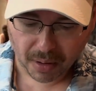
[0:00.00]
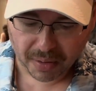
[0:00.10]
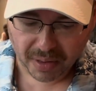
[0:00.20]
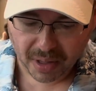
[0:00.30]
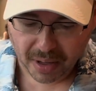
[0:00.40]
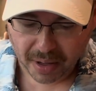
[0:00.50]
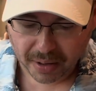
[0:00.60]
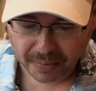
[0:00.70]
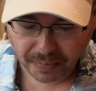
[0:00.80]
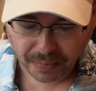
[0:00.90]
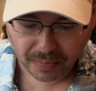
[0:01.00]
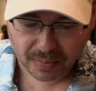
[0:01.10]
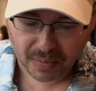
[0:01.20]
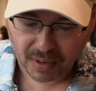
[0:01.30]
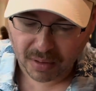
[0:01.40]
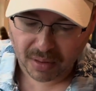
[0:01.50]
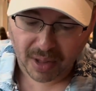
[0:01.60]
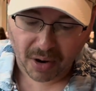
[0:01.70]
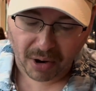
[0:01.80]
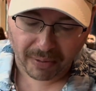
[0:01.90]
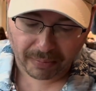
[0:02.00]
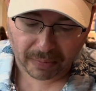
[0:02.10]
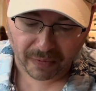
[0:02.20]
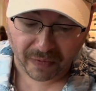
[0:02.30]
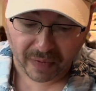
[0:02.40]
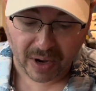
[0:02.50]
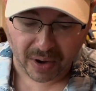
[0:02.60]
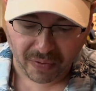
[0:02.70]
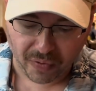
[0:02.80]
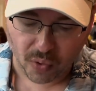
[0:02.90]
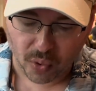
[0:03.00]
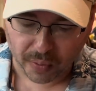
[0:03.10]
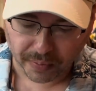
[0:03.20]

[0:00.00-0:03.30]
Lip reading: They are very full.